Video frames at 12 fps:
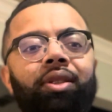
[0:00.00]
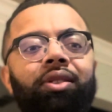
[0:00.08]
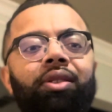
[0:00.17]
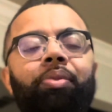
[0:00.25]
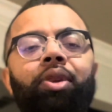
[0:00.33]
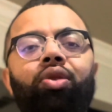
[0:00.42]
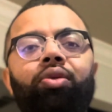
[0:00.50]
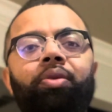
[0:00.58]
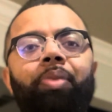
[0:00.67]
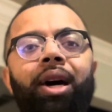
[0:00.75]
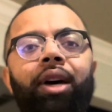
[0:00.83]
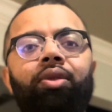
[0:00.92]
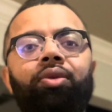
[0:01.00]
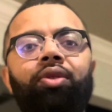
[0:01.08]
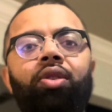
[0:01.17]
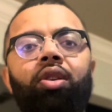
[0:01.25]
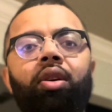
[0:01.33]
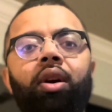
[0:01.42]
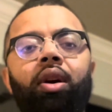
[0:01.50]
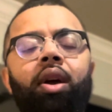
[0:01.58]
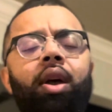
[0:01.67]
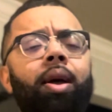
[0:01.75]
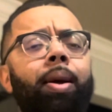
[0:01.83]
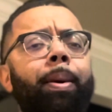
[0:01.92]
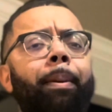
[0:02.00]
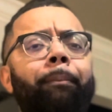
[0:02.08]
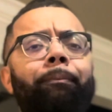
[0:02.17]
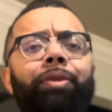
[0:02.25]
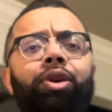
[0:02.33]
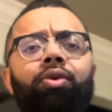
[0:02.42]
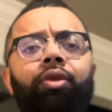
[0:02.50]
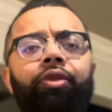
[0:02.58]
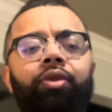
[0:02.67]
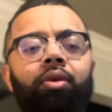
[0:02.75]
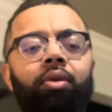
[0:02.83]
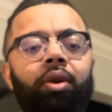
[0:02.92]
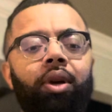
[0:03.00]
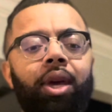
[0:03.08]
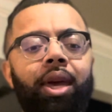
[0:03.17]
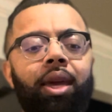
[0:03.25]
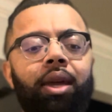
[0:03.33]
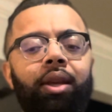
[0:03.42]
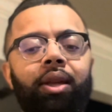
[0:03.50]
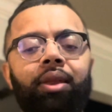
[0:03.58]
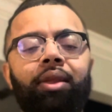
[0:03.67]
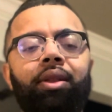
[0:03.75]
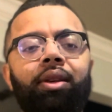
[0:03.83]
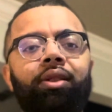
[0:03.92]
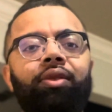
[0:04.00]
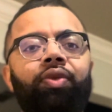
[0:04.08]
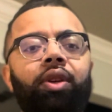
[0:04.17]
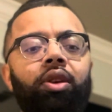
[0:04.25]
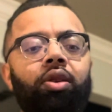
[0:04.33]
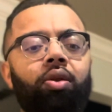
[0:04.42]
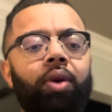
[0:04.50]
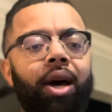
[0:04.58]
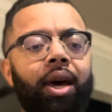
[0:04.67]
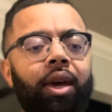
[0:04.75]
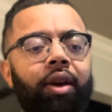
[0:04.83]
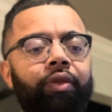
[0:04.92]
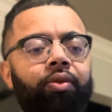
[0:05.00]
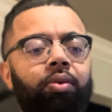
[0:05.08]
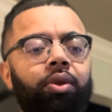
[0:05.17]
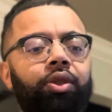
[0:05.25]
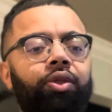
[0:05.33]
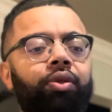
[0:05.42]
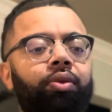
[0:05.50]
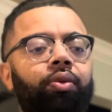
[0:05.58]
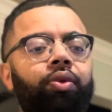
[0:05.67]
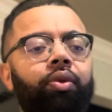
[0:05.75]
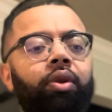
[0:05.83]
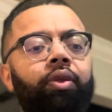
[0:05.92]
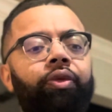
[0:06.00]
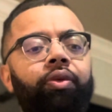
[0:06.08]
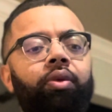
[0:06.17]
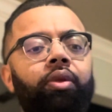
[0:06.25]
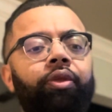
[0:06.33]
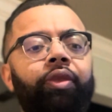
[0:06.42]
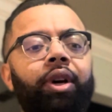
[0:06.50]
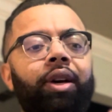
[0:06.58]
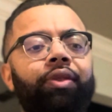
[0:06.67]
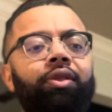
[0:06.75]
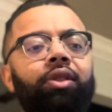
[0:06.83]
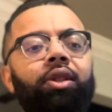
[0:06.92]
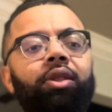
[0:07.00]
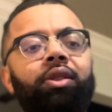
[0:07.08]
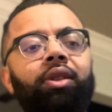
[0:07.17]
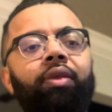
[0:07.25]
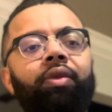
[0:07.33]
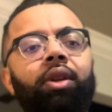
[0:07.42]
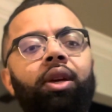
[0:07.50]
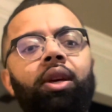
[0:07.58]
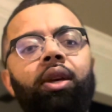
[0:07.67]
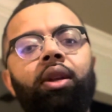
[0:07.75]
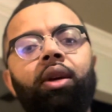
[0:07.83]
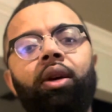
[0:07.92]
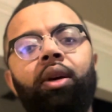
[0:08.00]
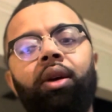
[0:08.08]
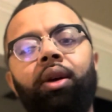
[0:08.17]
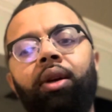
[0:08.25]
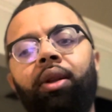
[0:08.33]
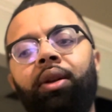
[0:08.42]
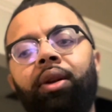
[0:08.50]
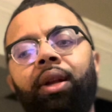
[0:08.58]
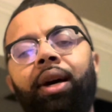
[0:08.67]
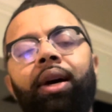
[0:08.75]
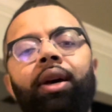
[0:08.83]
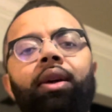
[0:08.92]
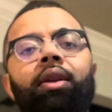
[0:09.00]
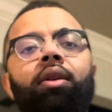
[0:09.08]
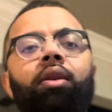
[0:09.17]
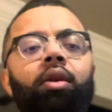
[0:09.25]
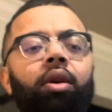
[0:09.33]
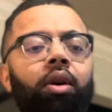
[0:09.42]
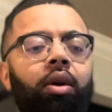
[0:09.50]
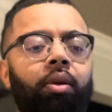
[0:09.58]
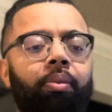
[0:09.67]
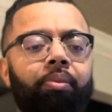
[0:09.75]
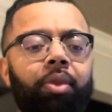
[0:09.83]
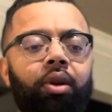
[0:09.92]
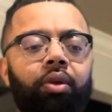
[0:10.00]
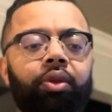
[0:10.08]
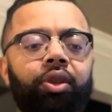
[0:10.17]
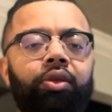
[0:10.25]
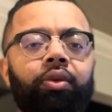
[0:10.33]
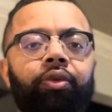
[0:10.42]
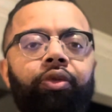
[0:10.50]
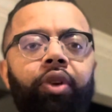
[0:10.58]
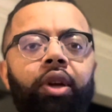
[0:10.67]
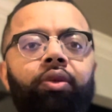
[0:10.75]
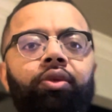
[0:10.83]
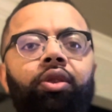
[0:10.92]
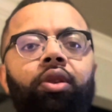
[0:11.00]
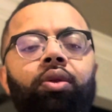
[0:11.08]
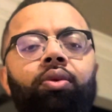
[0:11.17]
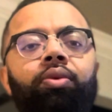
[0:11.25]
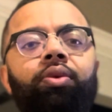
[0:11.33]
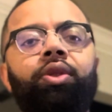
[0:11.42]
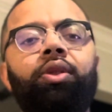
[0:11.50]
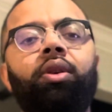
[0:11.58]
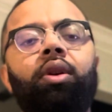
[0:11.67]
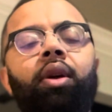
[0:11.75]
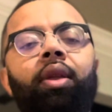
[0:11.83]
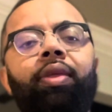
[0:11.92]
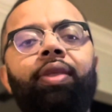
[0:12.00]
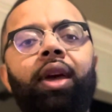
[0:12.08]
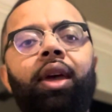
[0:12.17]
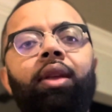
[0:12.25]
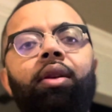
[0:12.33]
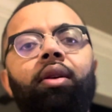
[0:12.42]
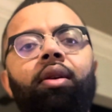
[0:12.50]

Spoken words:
some of those bottles are beautiful. And in this video, I have 1, 2, 3, 4, 5, 6, 7, 8, 9 Middle Eastern fragrance clones that